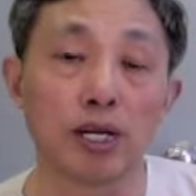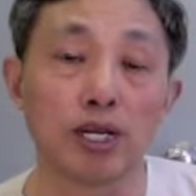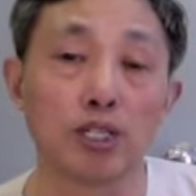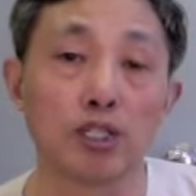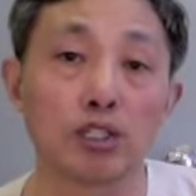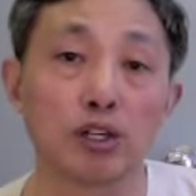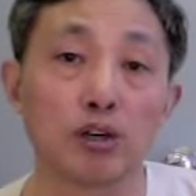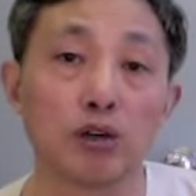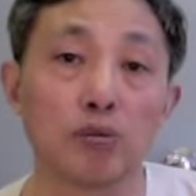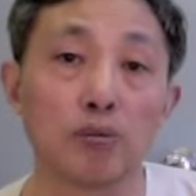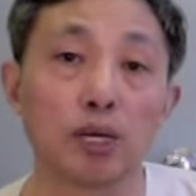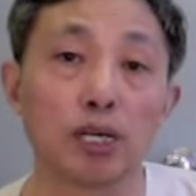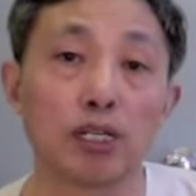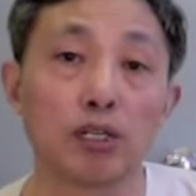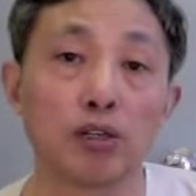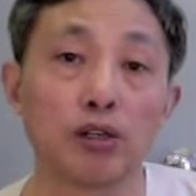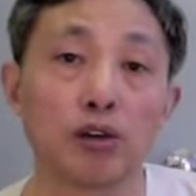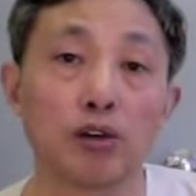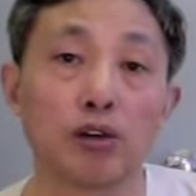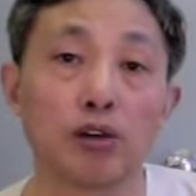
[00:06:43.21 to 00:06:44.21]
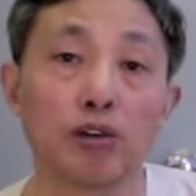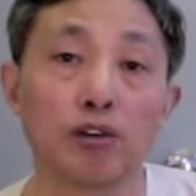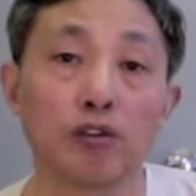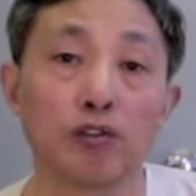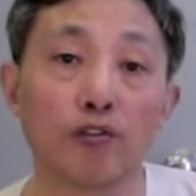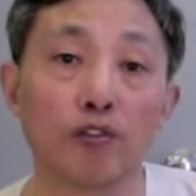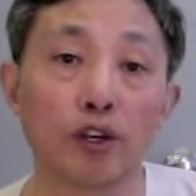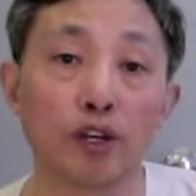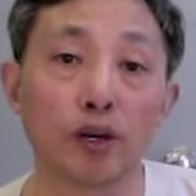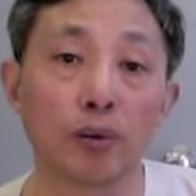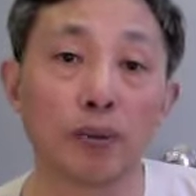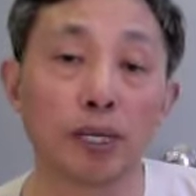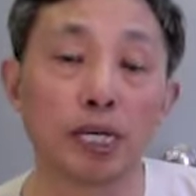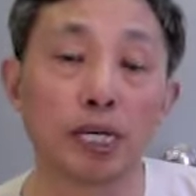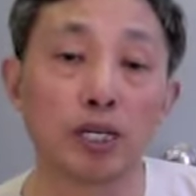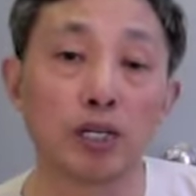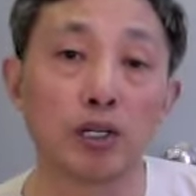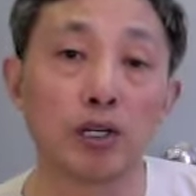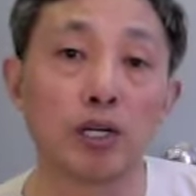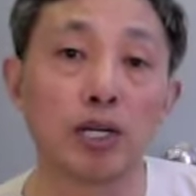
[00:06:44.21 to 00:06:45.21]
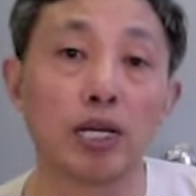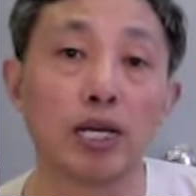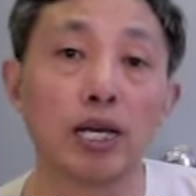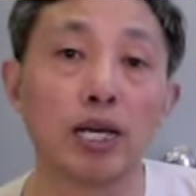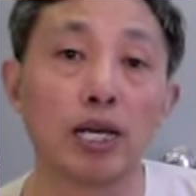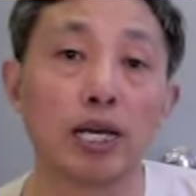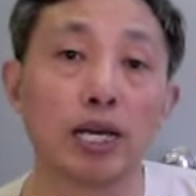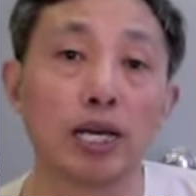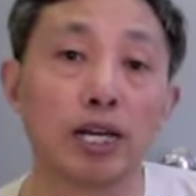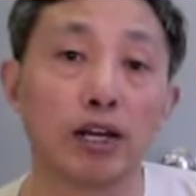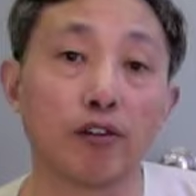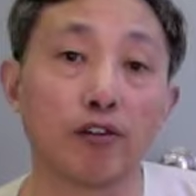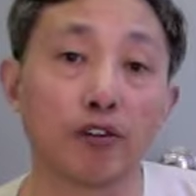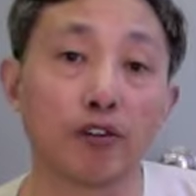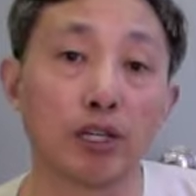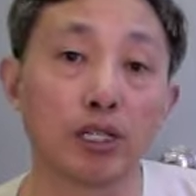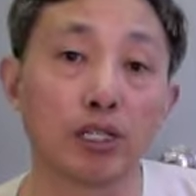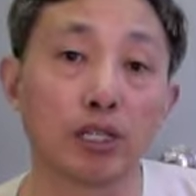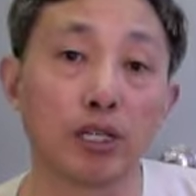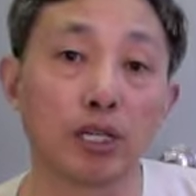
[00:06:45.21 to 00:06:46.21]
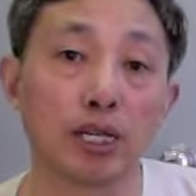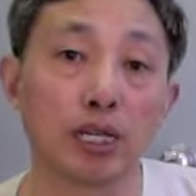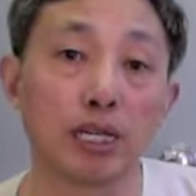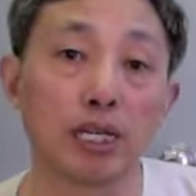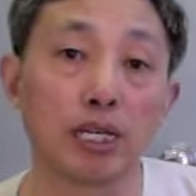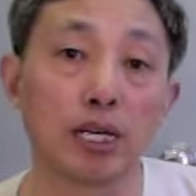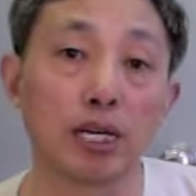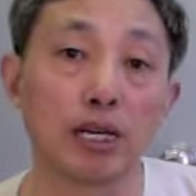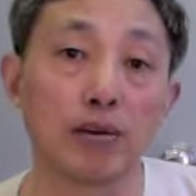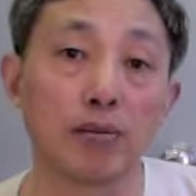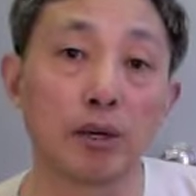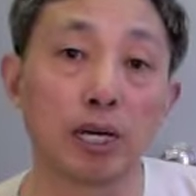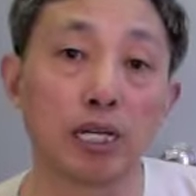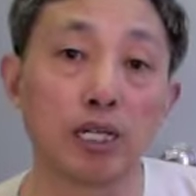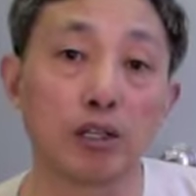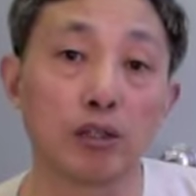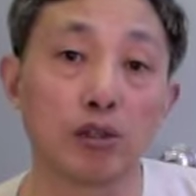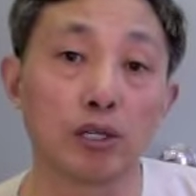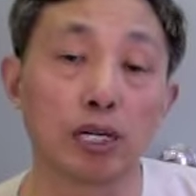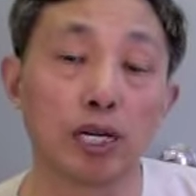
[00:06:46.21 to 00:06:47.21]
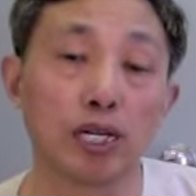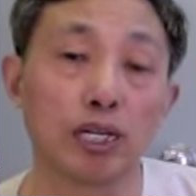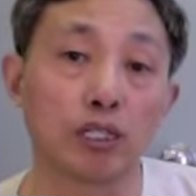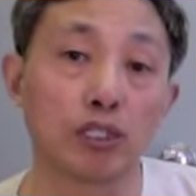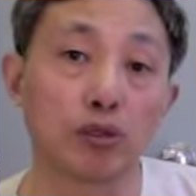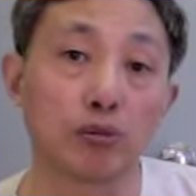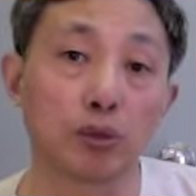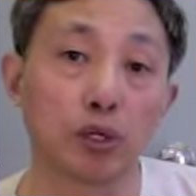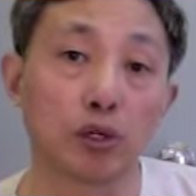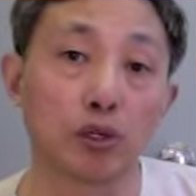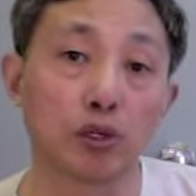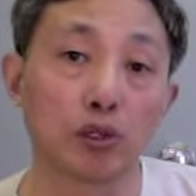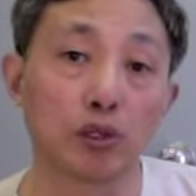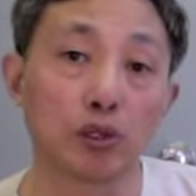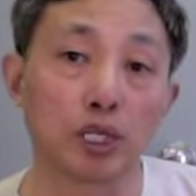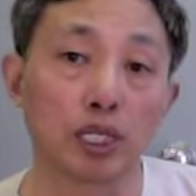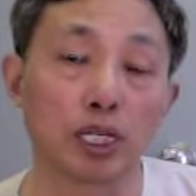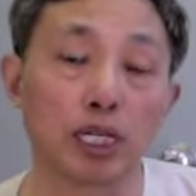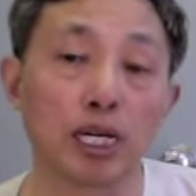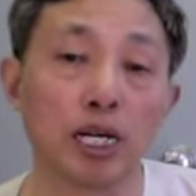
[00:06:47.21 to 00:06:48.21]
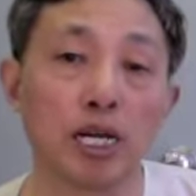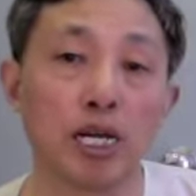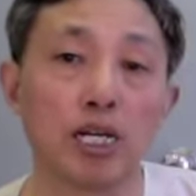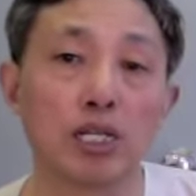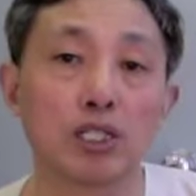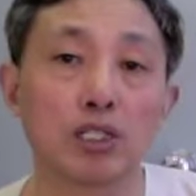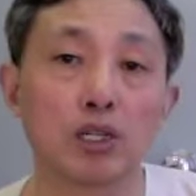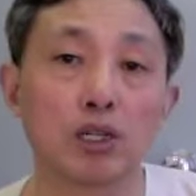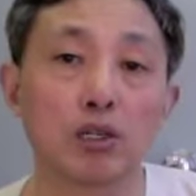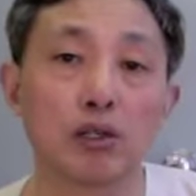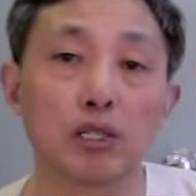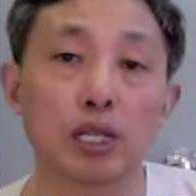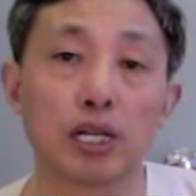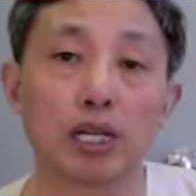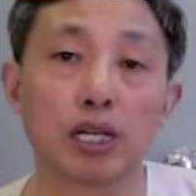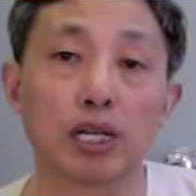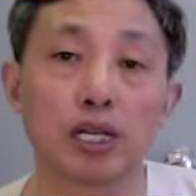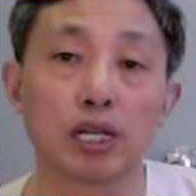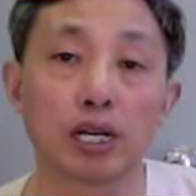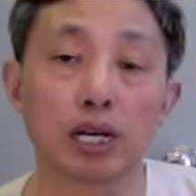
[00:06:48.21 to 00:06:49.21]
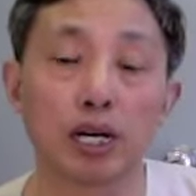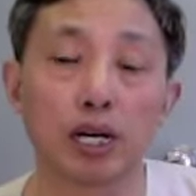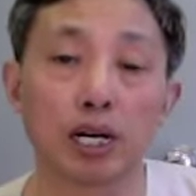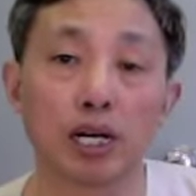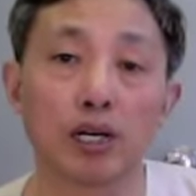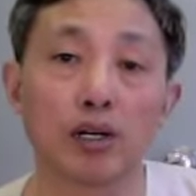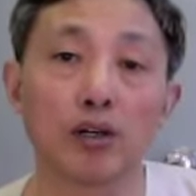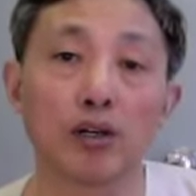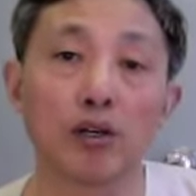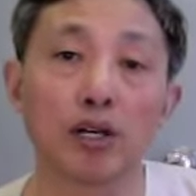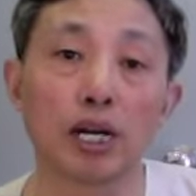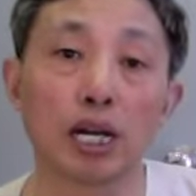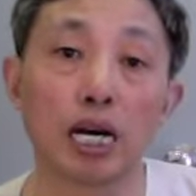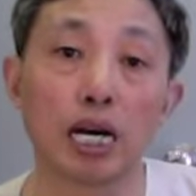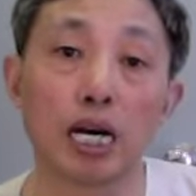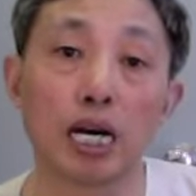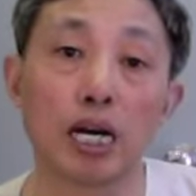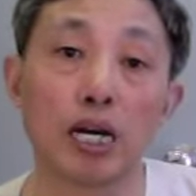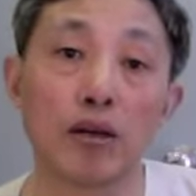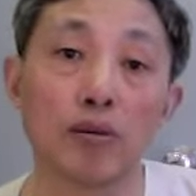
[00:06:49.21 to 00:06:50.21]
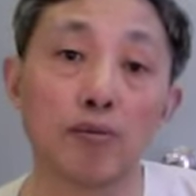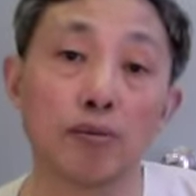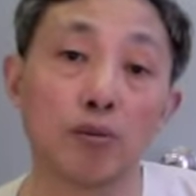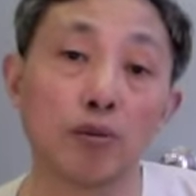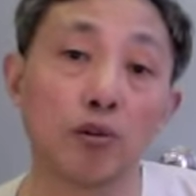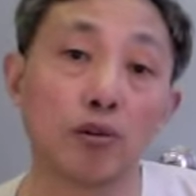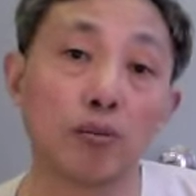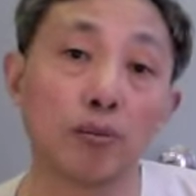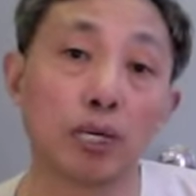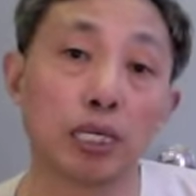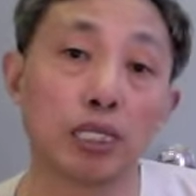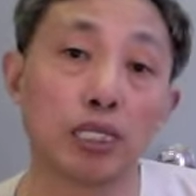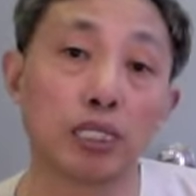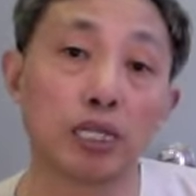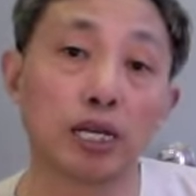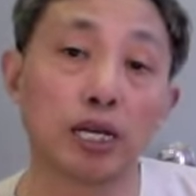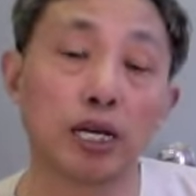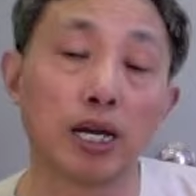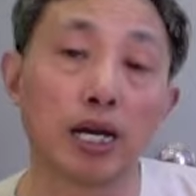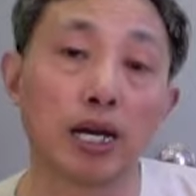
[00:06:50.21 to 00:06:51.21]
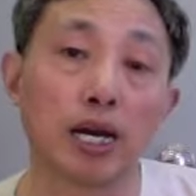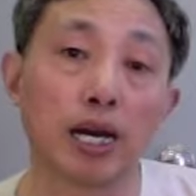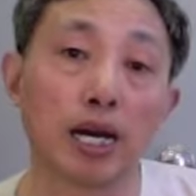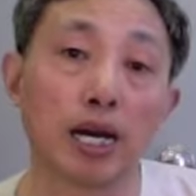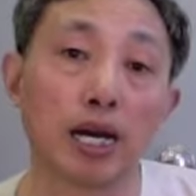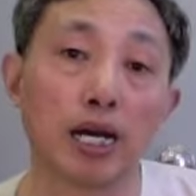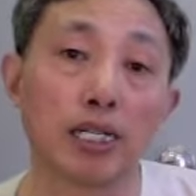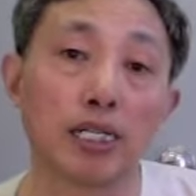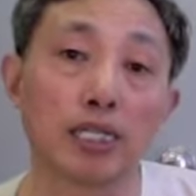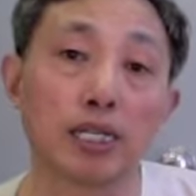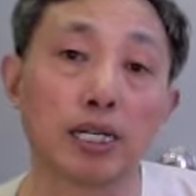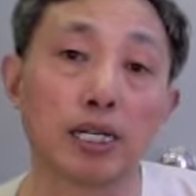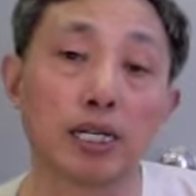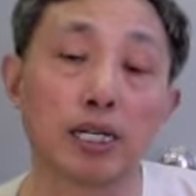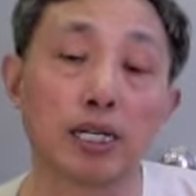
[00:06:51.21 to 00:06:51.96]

So make you feel better, and physically and mentally and spiritually. So the color, line, movement, and